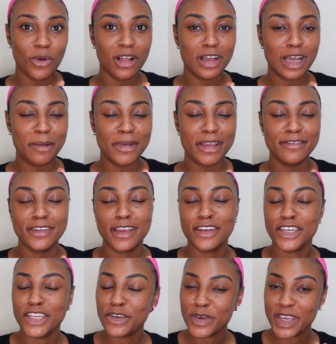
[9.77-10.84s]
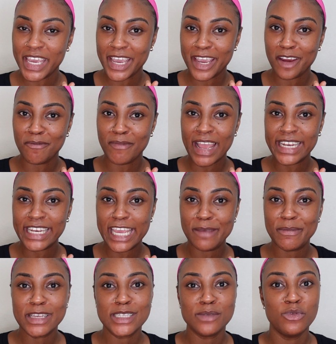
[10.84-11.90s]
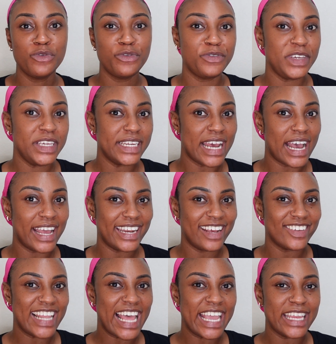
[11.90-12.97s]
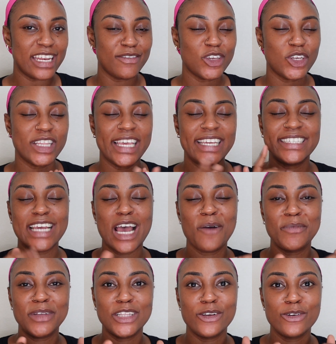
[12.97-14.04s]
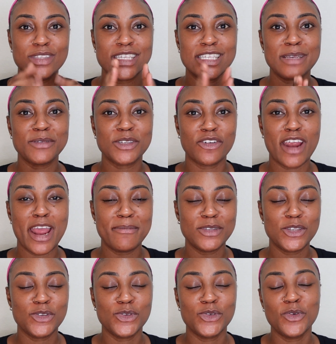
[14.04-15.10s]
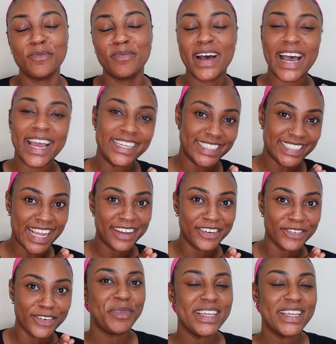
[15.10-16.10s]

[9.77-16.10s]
Welcome if you're new here. My name is Muphidaht and I would like it if you click down below to subscribe to my channel.